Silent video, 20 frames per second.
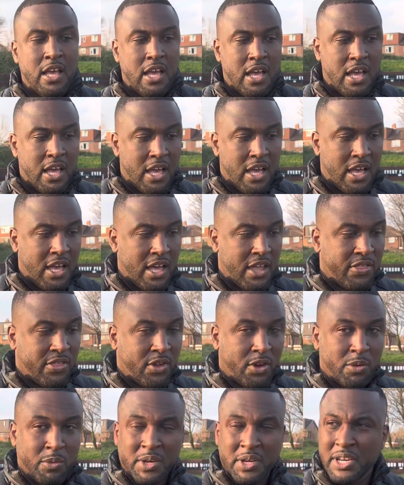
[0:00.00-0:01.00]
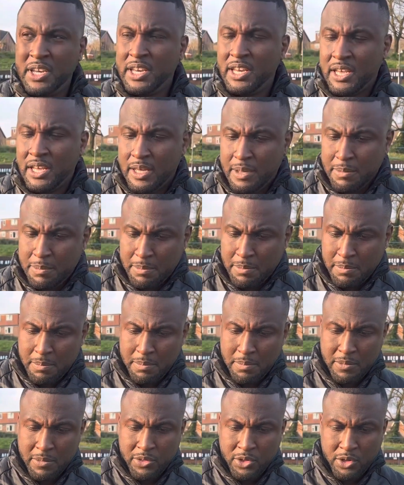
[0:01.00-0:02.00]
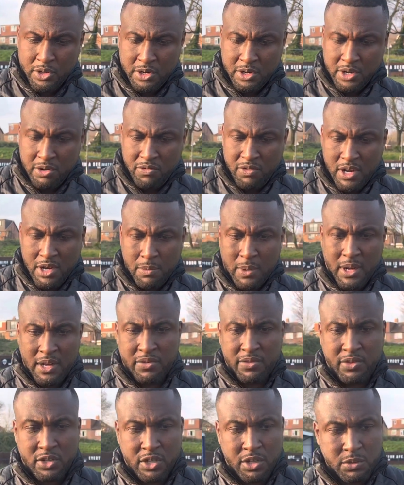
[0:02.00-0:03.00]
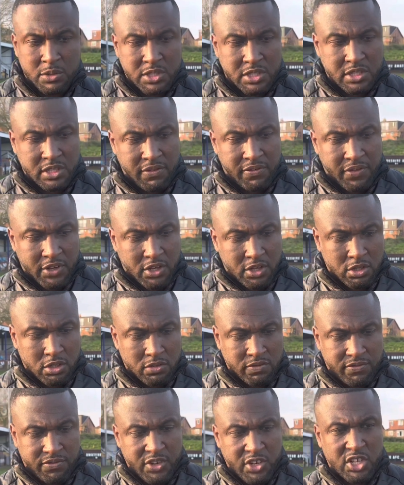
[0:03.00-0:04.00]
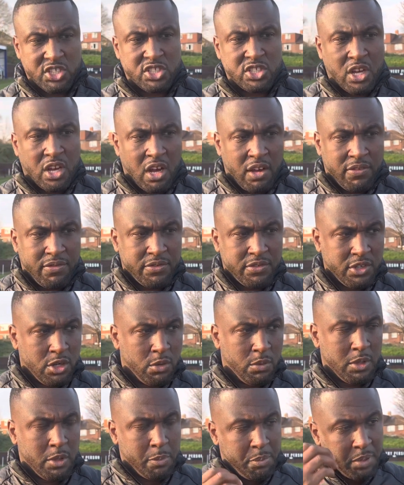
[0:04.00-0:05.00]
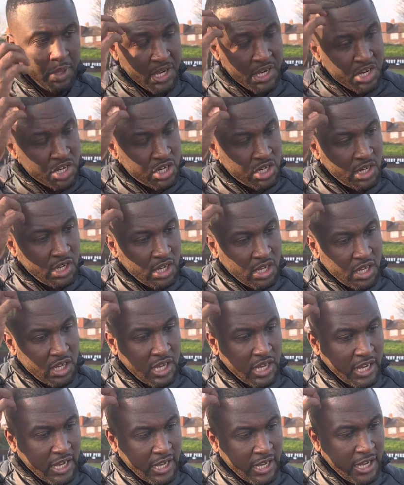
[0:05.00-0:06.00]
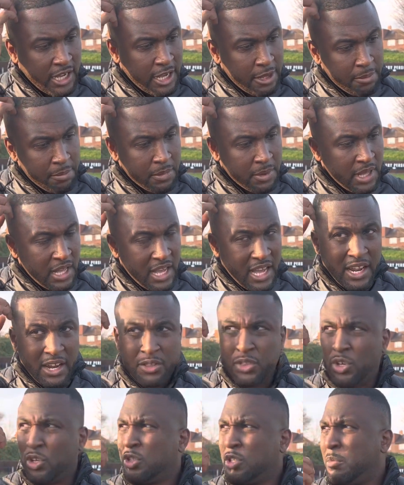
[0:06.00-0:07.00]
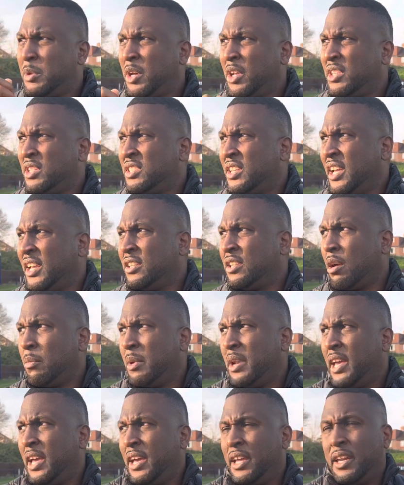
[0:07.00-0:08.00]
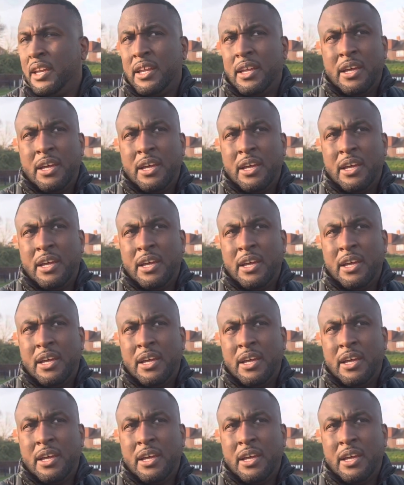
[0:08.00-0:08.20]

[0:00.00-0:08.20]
I thought we did really well. I thought it was a difficult first half, with the pitch. I thought, to be honest, they dominated